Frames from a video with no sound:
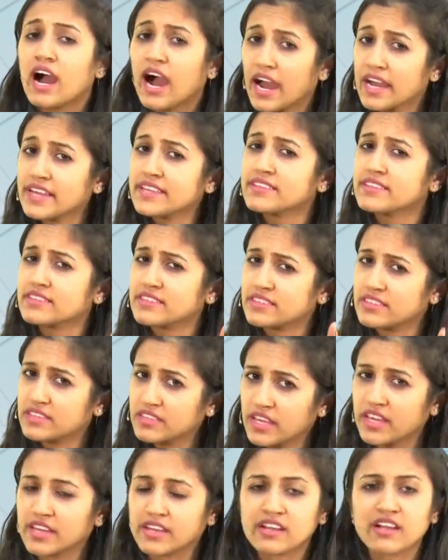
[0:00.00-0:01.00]
I
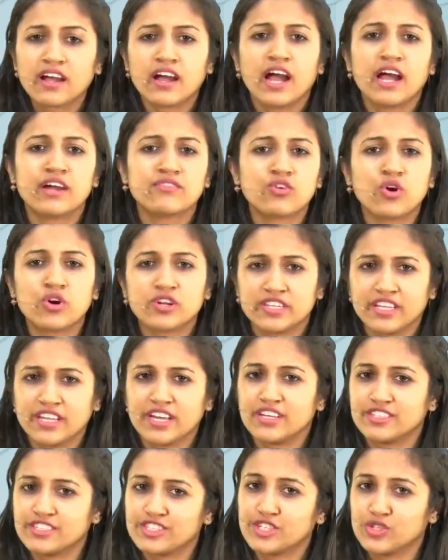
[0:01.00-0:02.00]
I think I've got the
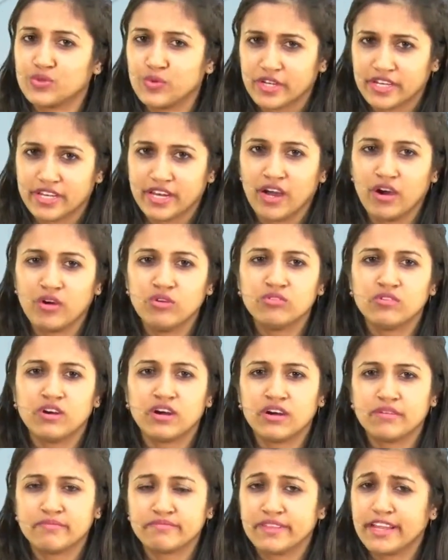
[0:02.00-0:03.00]
answer to it now.
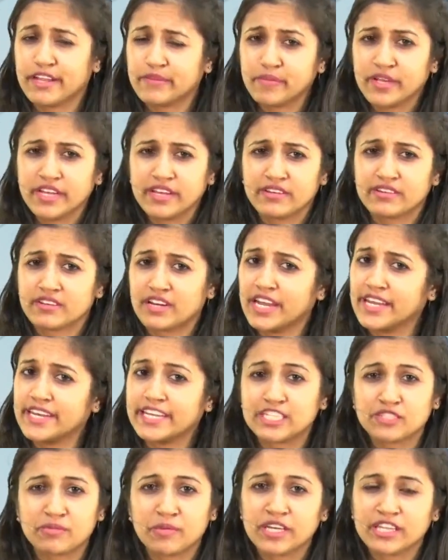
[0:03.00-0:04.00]
Uh, let me try and
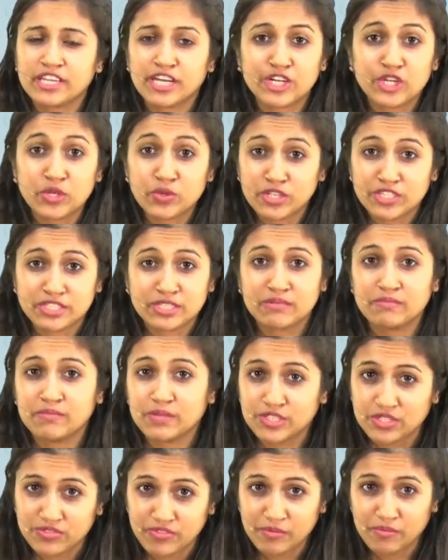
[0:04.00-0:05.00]
explain that to you in the
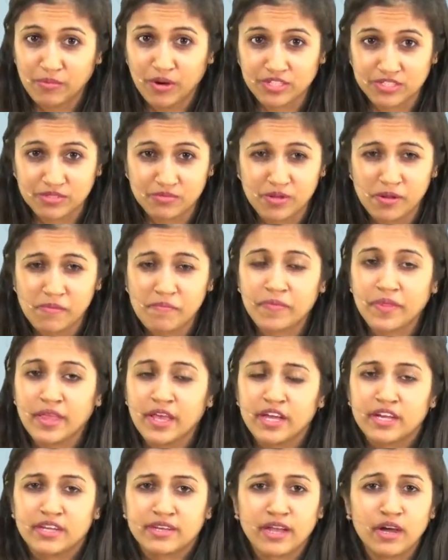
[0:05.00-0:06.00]
simplest way possible.
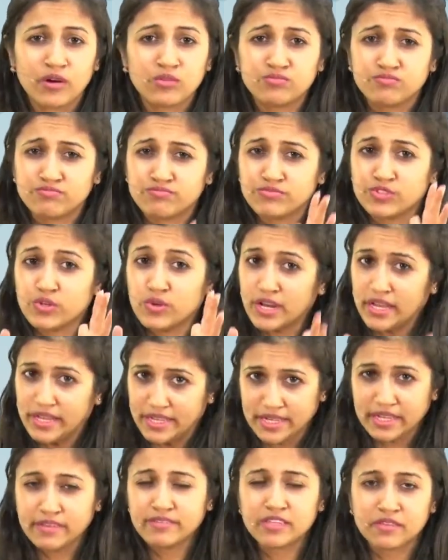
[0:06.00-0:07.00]
Now, you'll
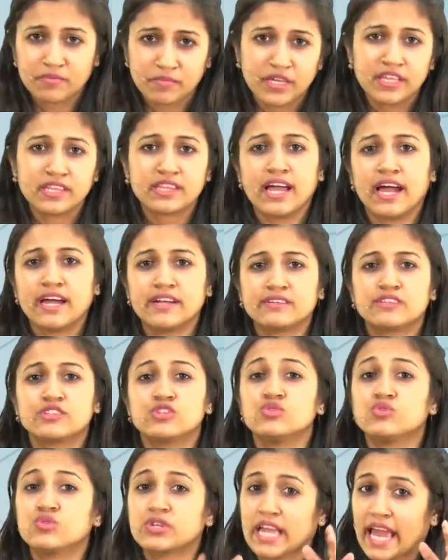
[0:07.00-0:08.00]
agree with me that
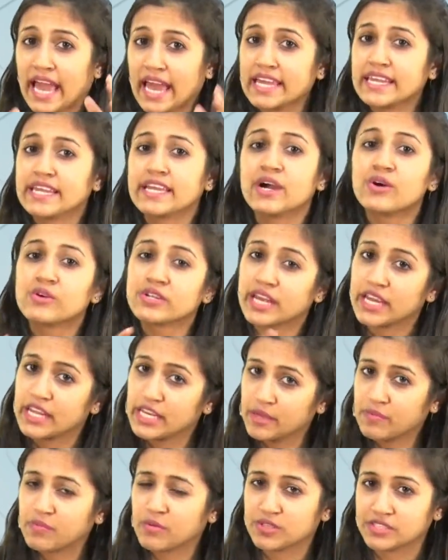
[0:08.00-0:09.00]
to carry out
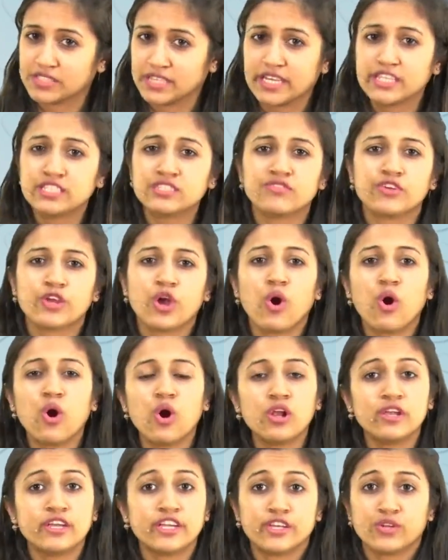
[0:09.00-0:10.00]
any process, we
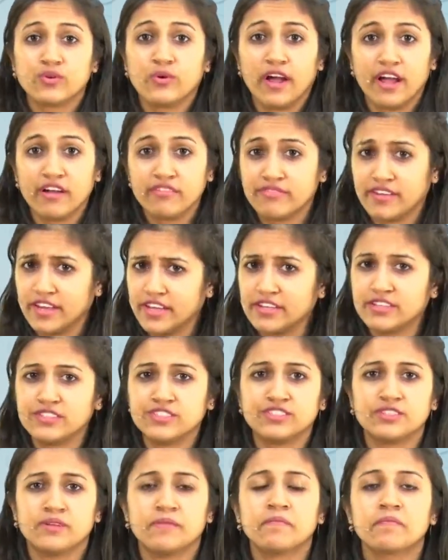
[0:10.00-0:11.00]
all need to have
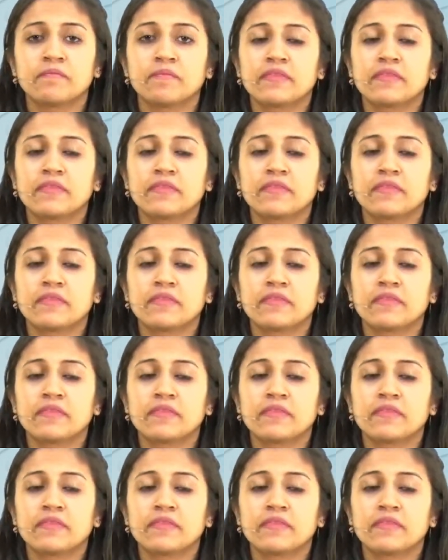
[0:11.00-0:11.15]
energy.